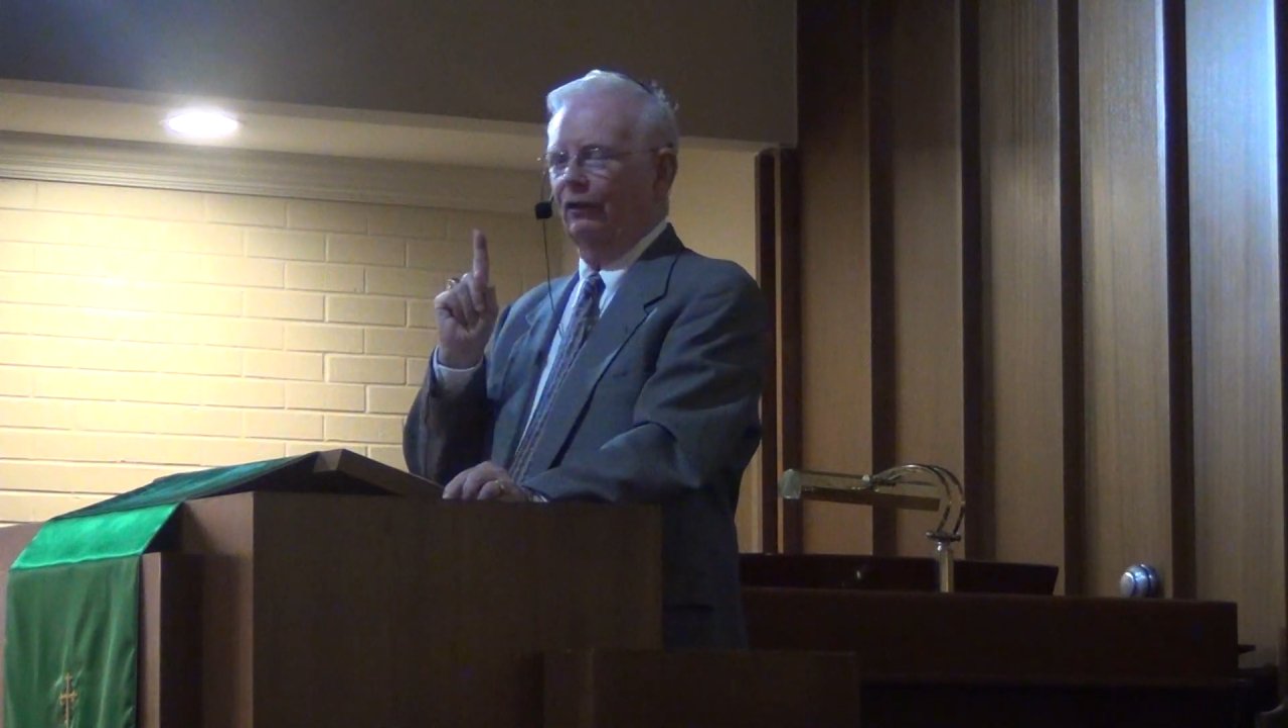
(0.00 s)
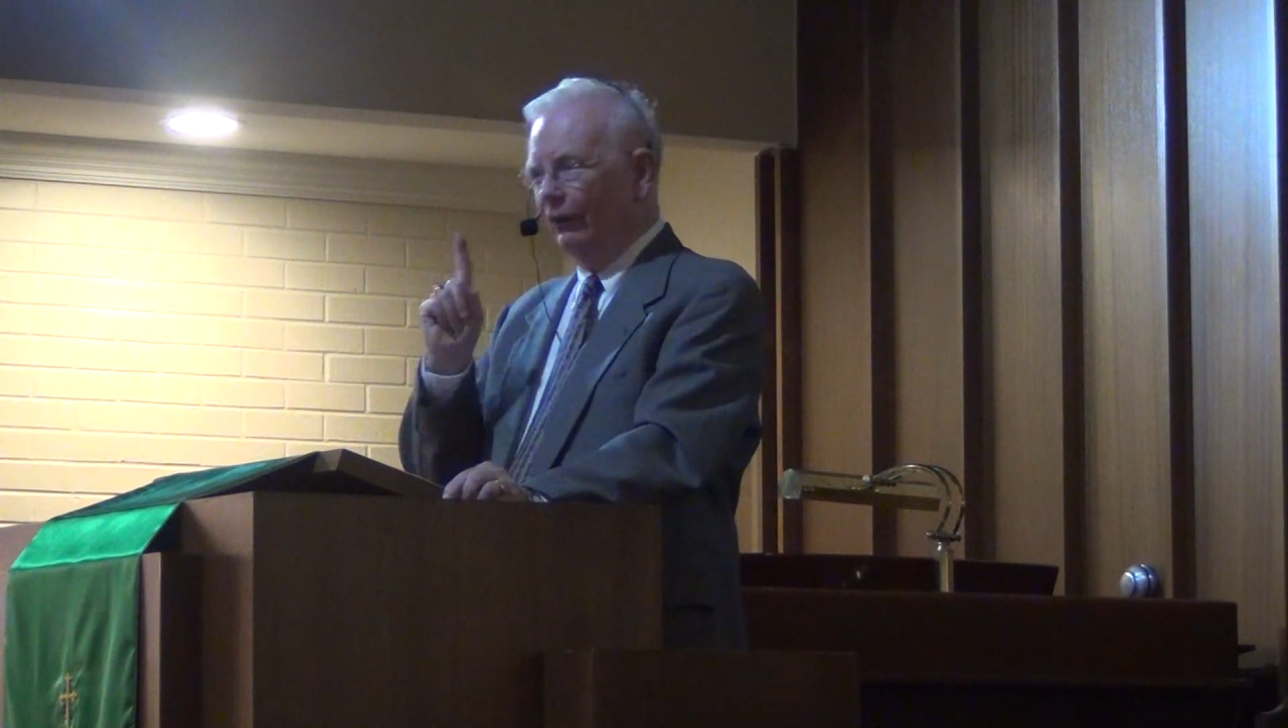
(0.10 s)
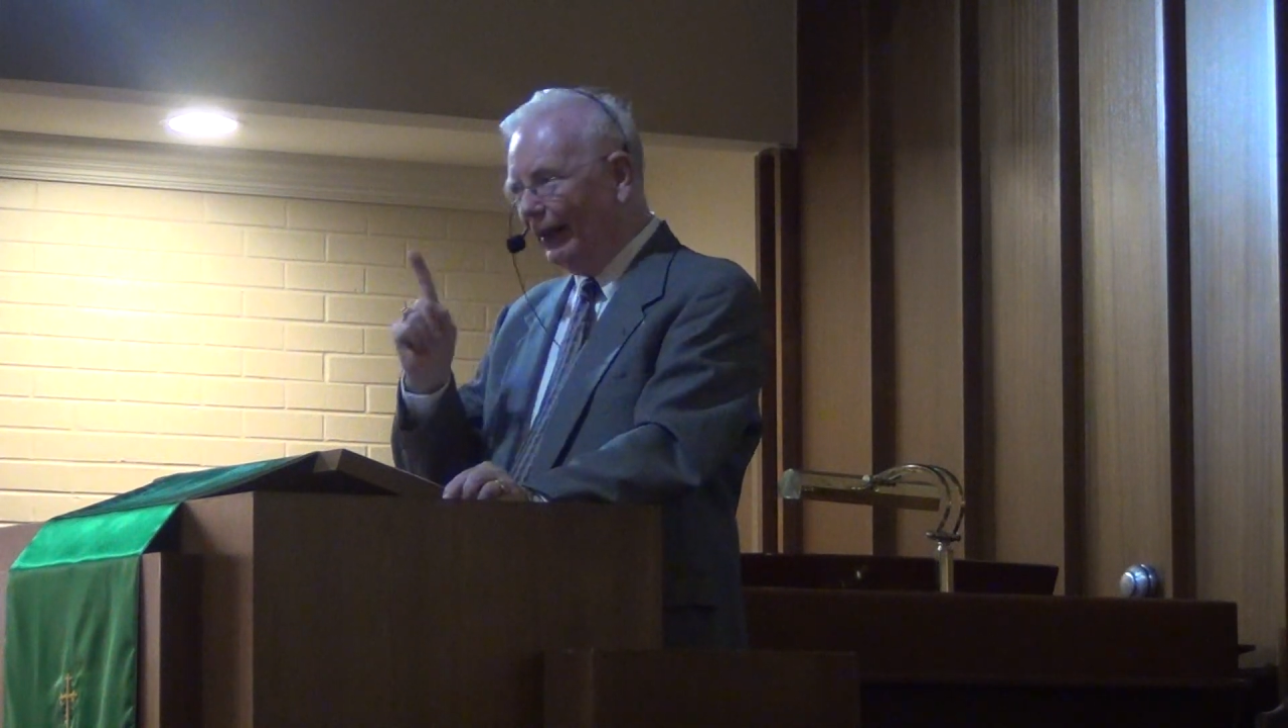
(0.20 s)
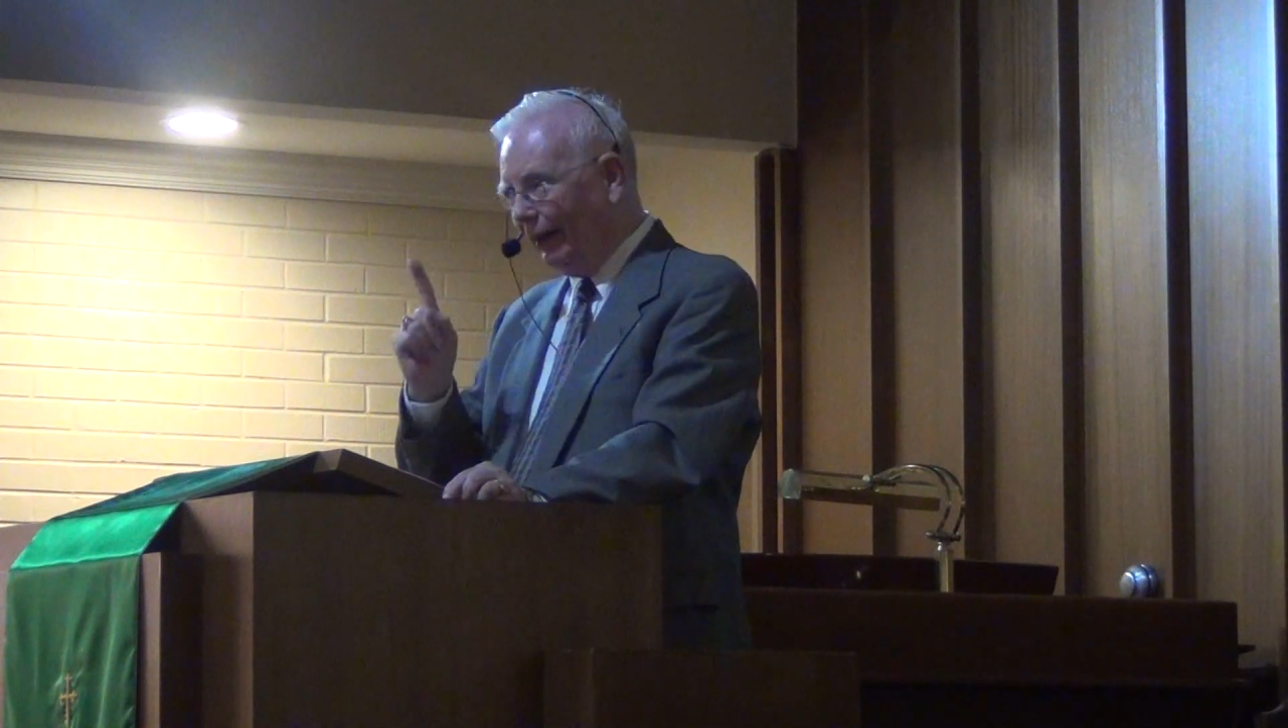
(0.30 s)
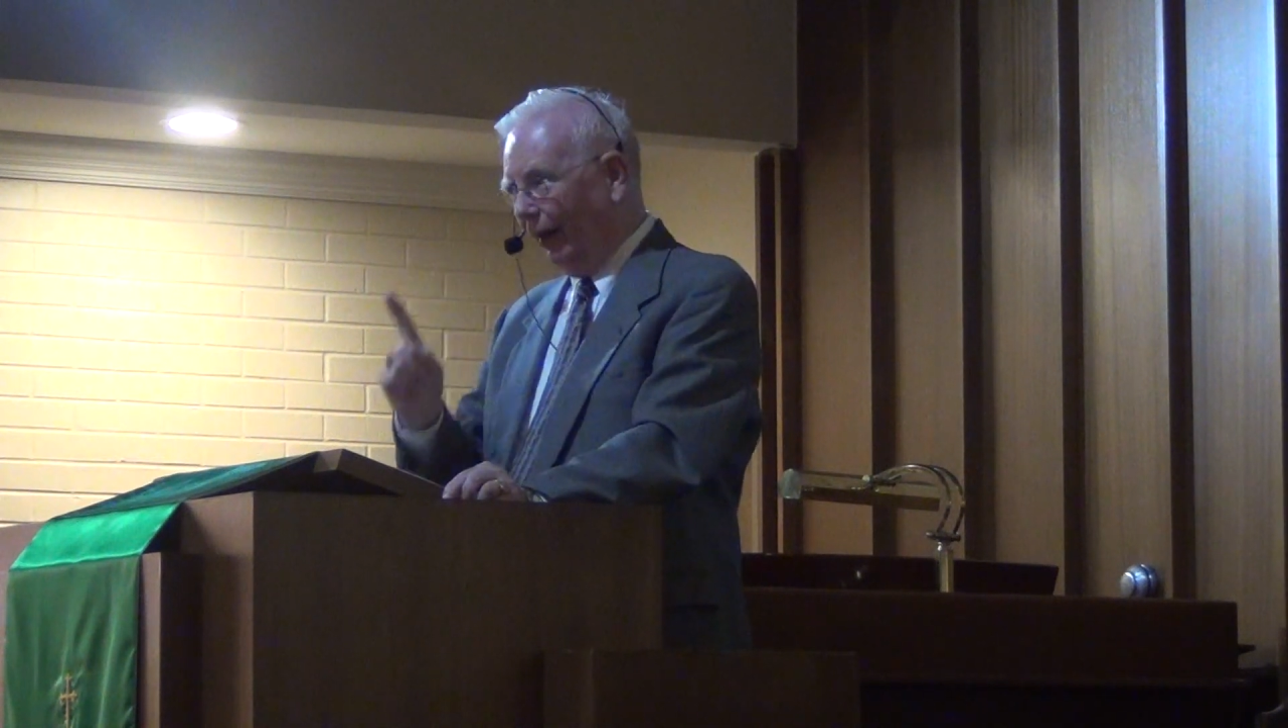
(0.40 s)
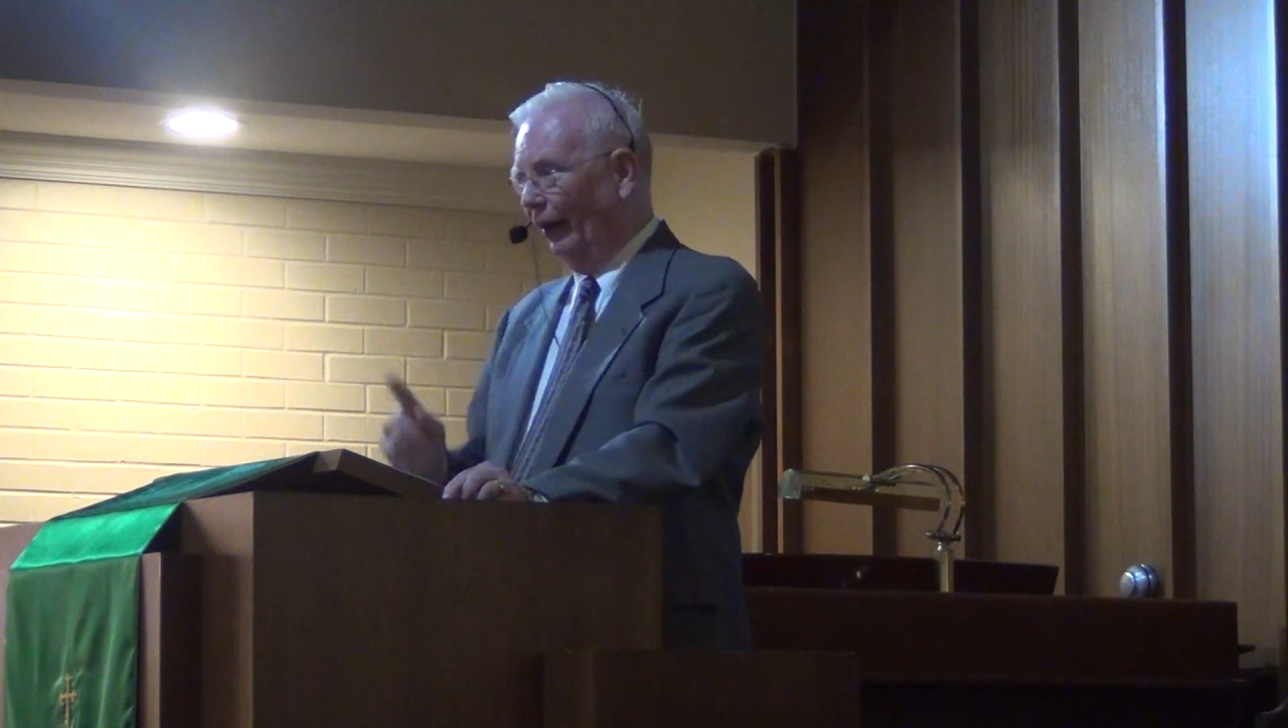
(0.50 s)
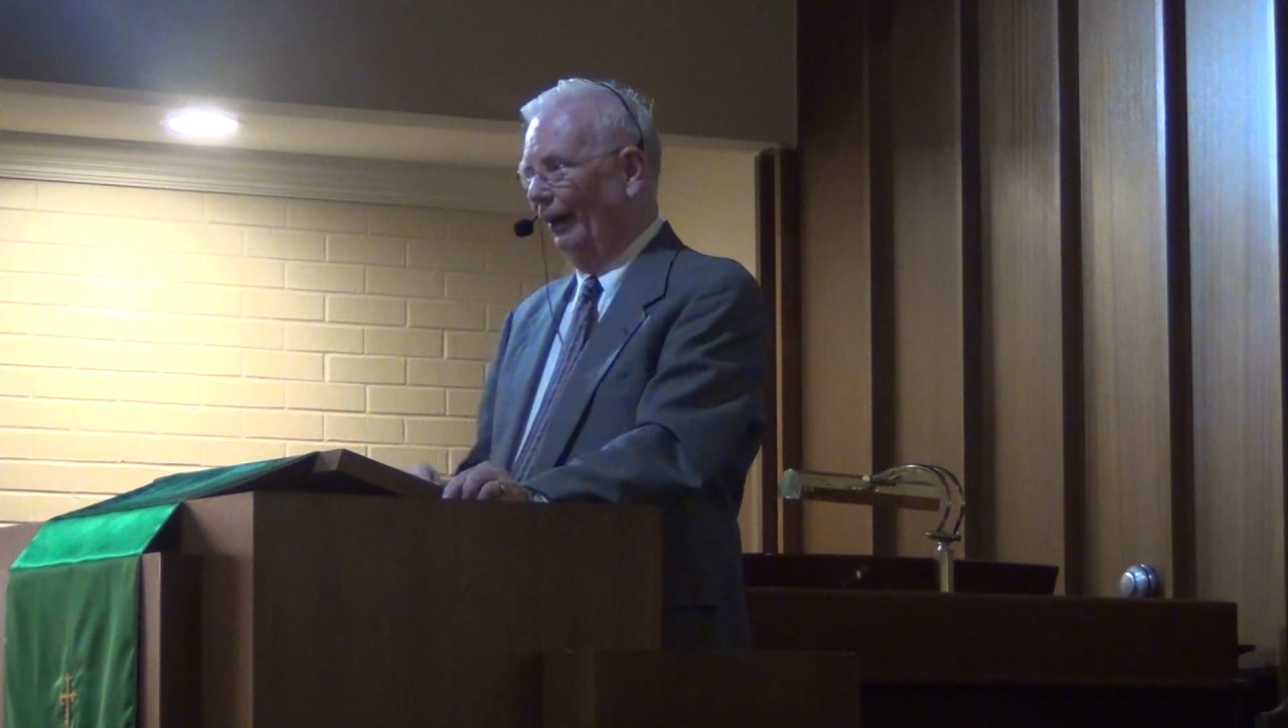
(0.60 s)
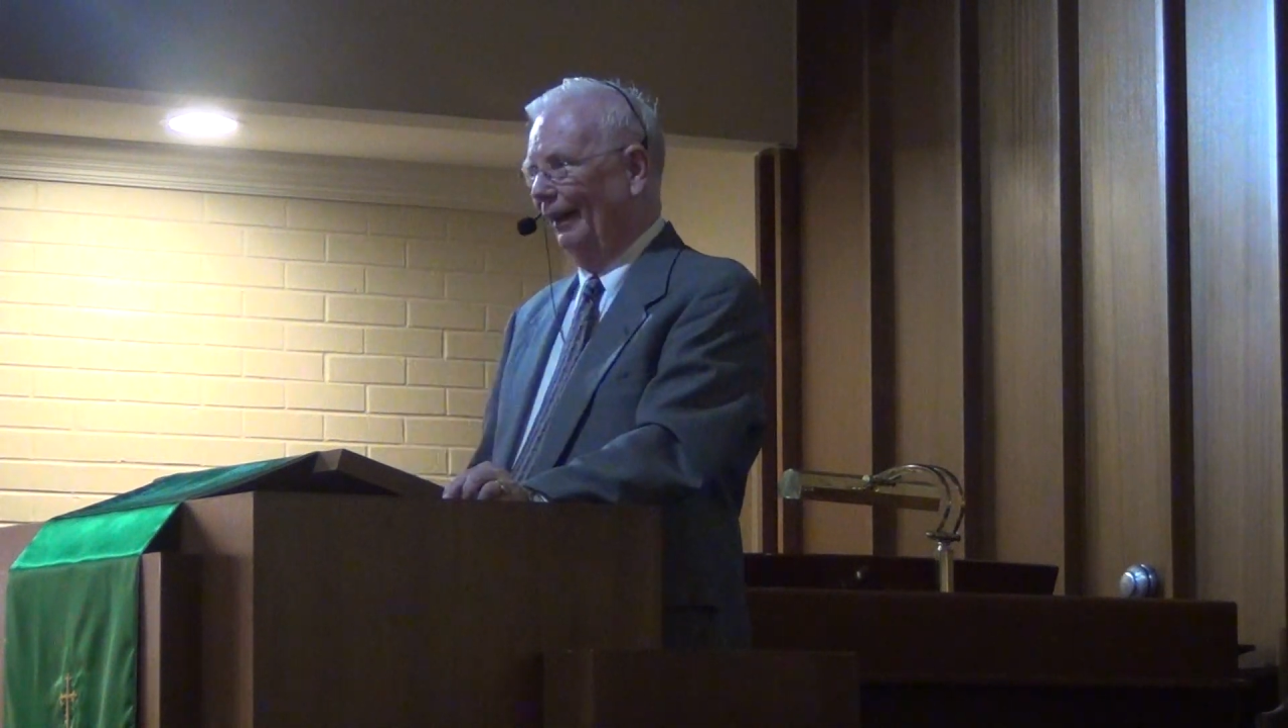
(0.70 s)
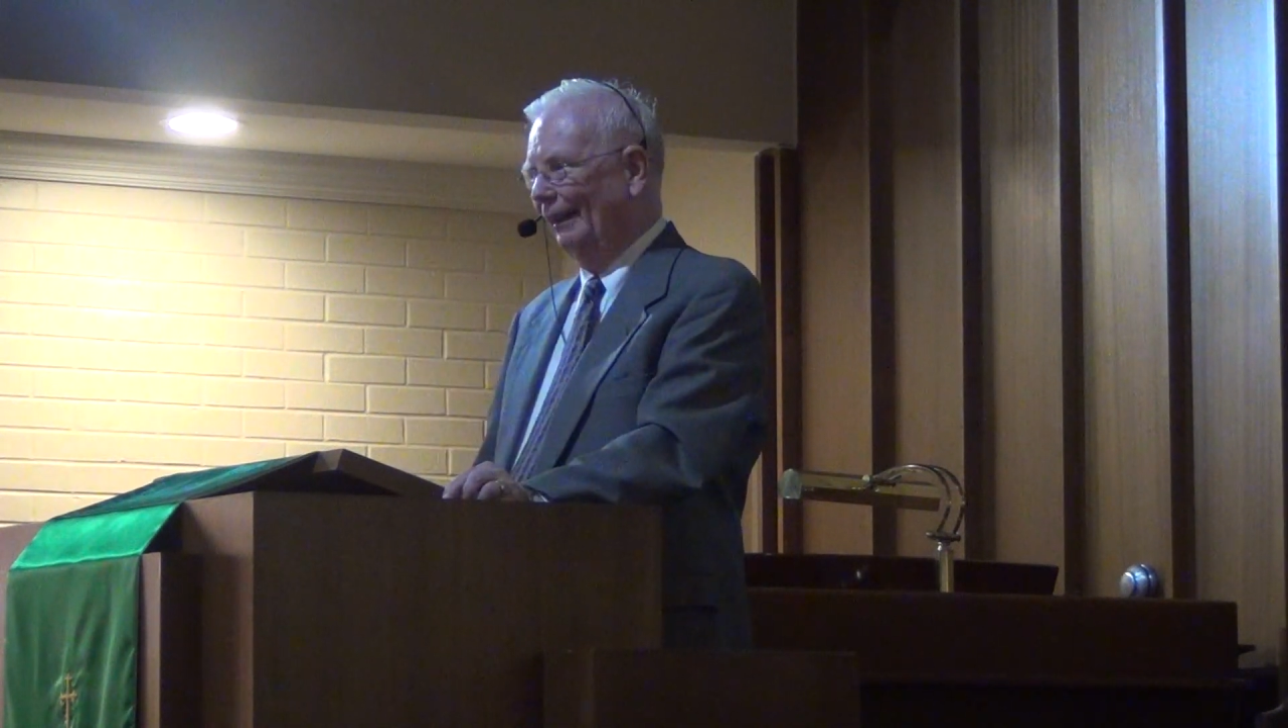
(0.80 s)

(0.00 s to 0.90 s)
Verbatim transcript: little.